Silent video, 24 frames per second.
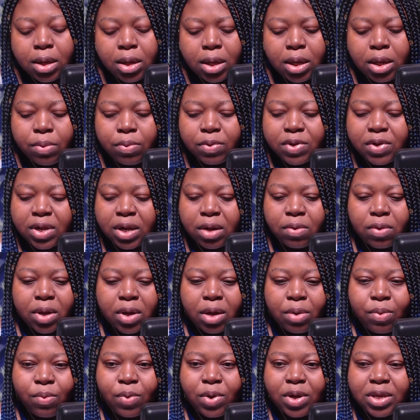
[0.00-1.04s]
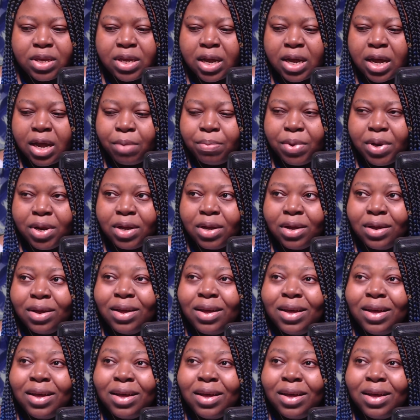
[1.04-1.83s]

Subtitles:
he was like, okay, what's happening?